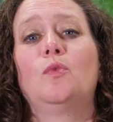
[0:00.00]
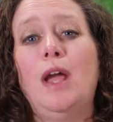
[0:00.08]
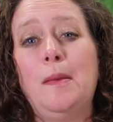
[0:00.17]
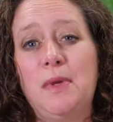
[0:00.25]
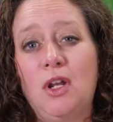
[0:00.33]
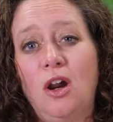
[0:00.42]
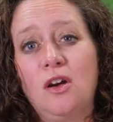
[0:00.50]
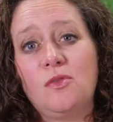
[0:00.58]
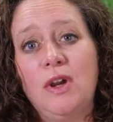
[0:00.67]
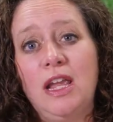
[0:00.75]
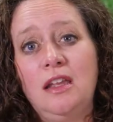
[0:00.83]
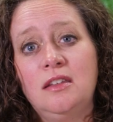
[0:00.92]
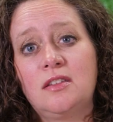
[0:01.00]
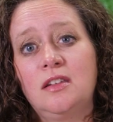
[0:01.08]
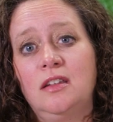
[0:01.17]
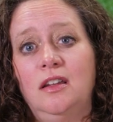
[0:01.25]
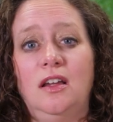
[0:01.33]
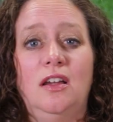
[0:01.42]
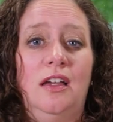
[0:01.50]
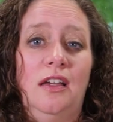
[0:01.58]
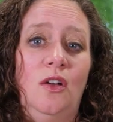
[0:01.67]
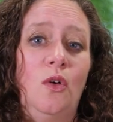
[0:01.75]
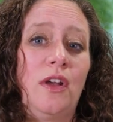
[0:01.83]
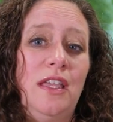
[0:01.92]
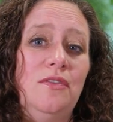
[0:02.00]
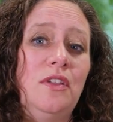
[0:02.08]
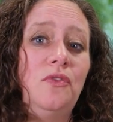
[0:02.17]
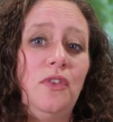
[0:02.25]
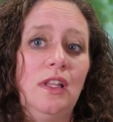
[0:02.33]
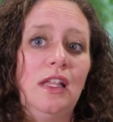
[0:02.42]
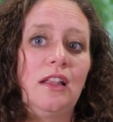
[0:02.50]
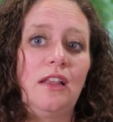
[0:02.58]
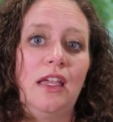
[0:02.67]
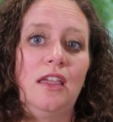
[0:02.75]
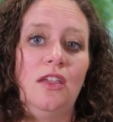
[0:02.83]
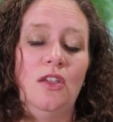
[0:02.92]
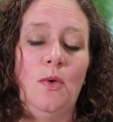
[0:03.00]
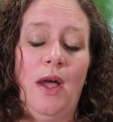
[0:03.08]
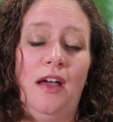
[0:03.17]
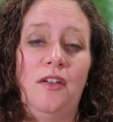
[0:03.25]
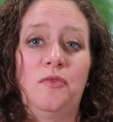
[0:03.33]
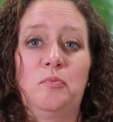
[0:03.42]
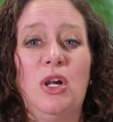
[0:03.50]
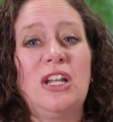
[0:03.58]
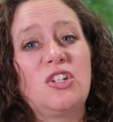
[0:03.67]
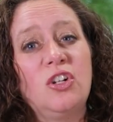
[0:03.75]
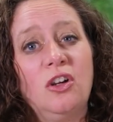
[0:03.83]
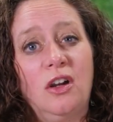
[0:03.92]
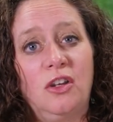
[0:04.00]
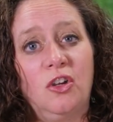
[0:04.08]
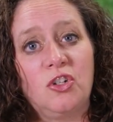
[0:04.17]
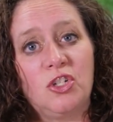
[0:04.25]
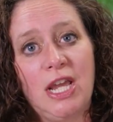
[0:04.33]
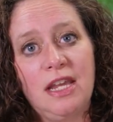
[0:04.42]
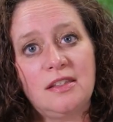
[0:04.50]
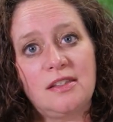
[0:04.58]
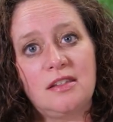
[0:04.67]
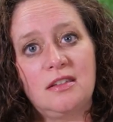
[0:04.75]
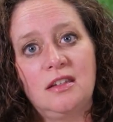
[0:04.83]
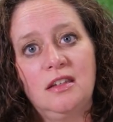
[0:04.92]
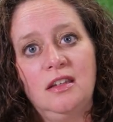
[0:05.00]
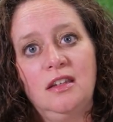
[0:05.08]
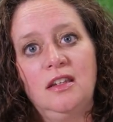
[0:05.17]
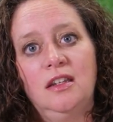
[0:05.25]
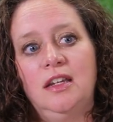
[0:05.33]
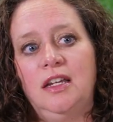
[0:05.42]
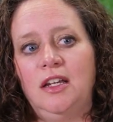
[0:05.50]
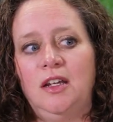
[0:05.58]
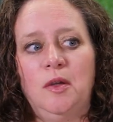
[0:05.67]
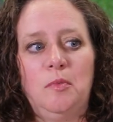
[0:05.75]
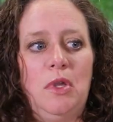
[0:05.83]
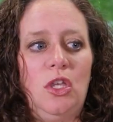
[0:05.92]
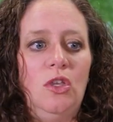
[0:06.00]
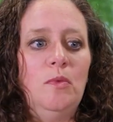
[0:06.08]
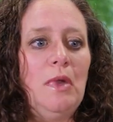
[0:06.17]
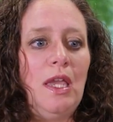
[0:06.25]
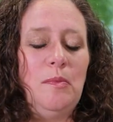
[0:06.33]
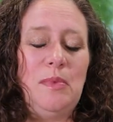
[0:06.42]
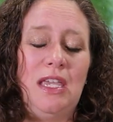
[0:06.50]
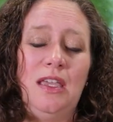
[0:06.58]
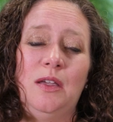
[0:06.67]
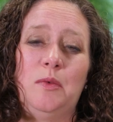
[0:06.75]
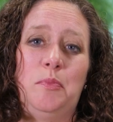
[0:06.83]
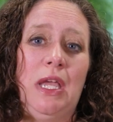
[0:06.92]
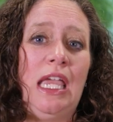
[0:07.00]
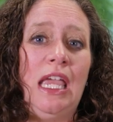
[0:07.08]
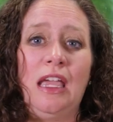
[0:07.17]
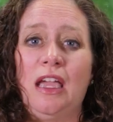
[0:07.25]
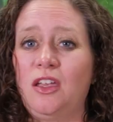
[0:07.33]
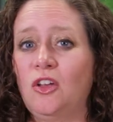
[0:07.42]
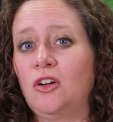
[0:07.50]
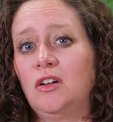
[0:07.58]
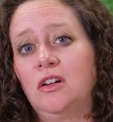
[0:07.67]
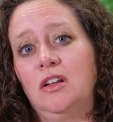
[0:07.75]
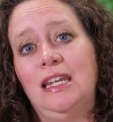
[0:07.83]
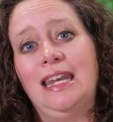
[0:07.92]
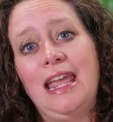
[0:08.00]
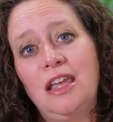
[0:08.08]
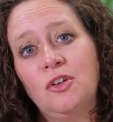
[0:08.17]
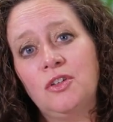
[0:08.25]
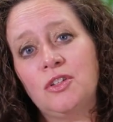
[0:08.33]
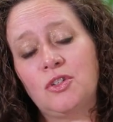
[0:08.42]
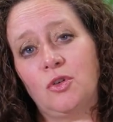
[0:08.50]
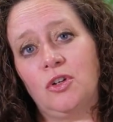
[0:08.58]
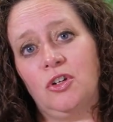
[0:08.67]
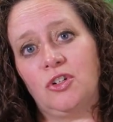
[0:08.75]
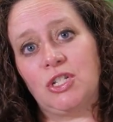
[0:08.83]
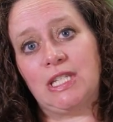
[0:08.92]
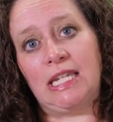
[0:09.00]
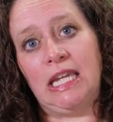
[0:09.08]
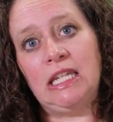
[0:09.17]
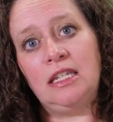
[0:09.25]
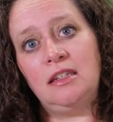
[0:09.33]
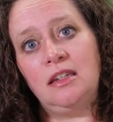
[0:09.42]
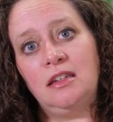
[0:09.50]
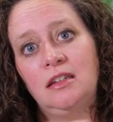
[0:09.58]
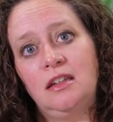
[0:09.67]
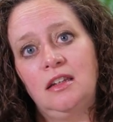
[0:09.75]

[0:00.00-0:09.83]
rapid heart rate, or even feeling like you have pressure on your chest. You may be picking at your nails or your skin.